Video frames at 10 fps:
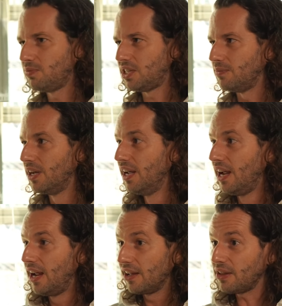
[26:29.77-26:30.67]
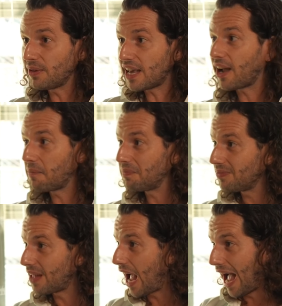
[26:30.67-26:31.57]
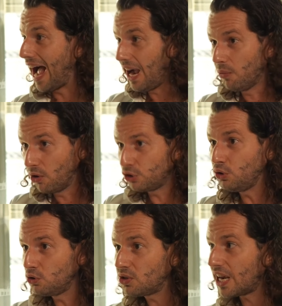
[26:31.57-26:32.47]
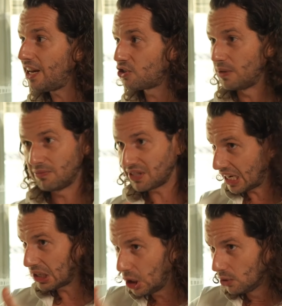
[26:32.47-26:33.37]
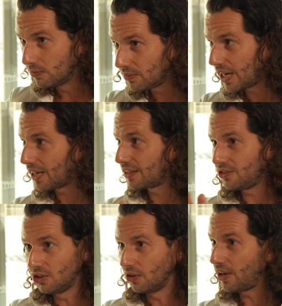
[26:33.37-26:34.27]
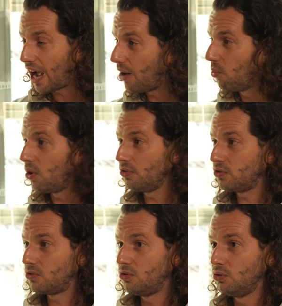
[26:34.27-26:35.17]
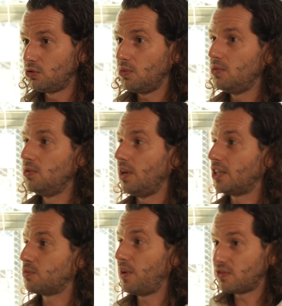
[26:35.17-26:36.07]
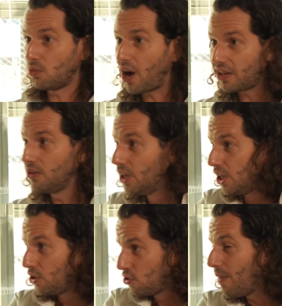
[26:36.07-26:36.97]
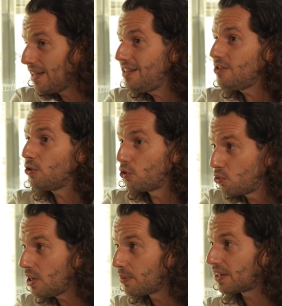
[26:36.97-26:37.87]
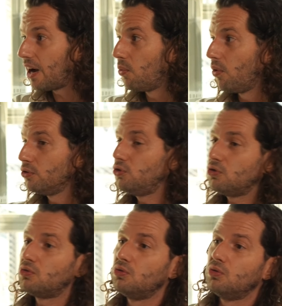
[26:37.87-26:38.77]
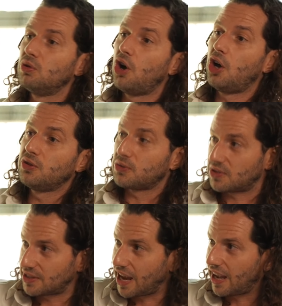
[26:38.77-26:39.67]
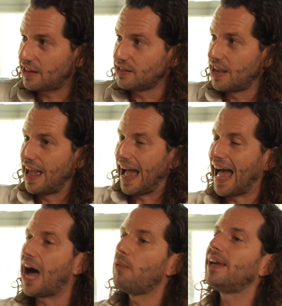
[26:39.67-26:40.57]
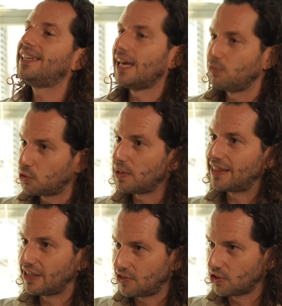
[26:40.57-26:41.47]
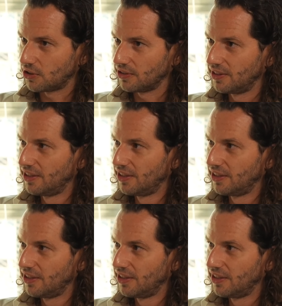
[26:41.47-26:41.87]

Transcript: team. And I was like, I want you to challenge me. It's like, go. Like, I want you to express the why. You might disagree, but I want you to understand how I came to that decision.